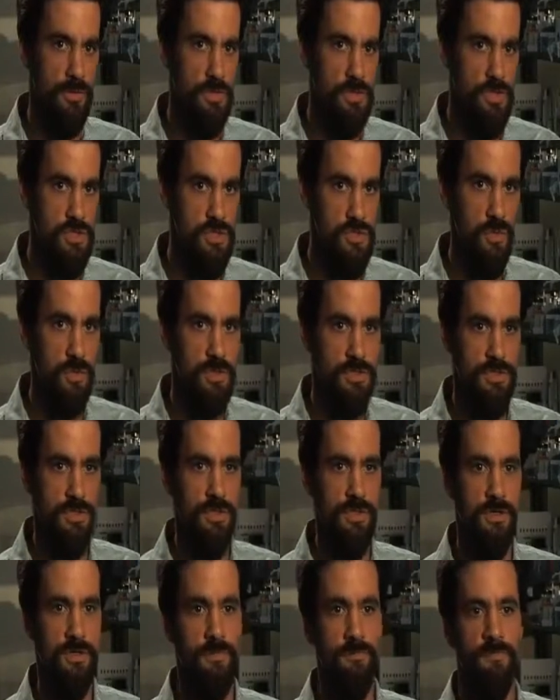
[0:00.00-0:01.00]
the
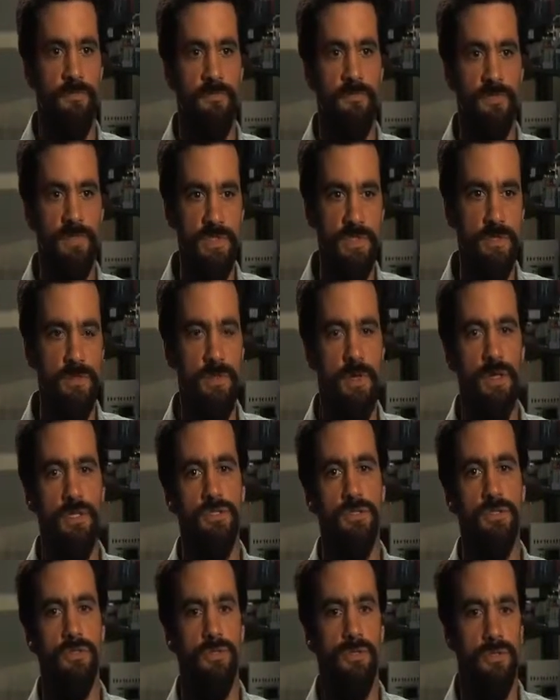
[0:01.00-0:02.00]
short-term
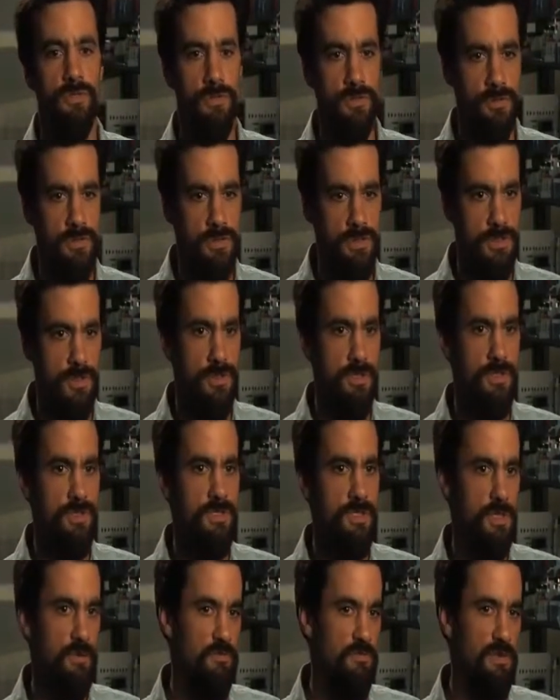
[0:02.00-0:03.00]
physiological or
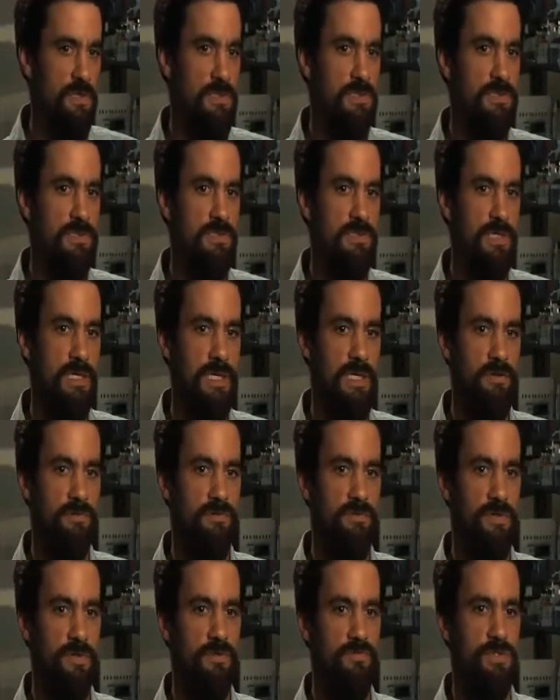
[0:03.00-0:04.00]
toxic effects
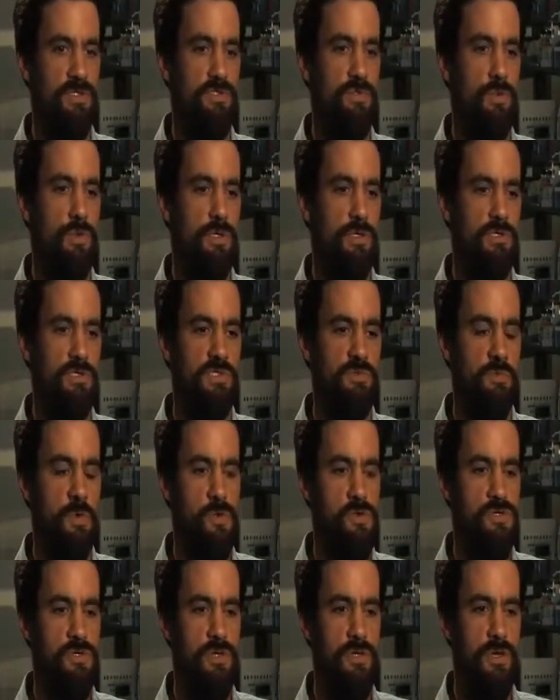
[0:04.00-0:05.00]
of this oil
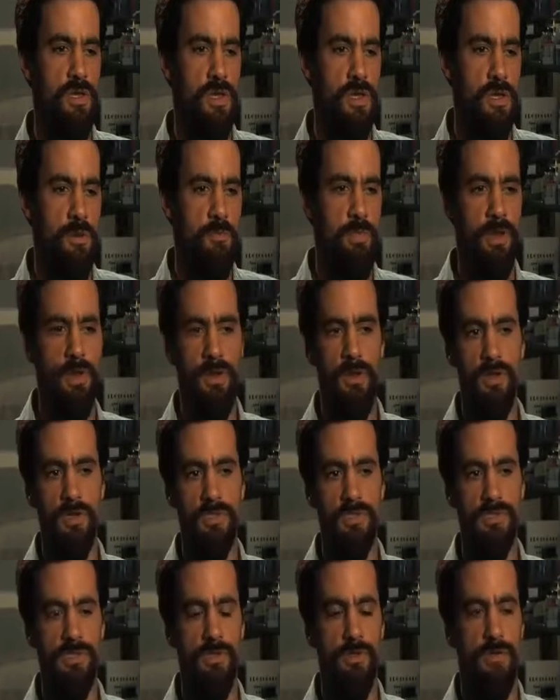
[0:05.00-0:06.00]
exposure, but
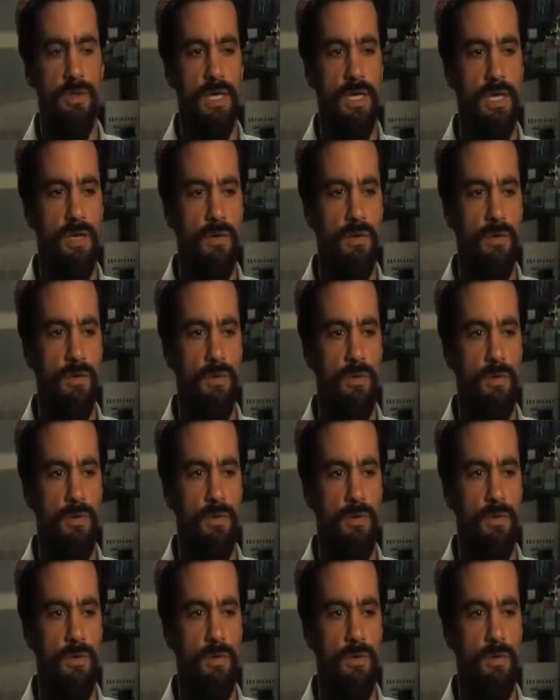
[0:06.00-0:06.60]
also how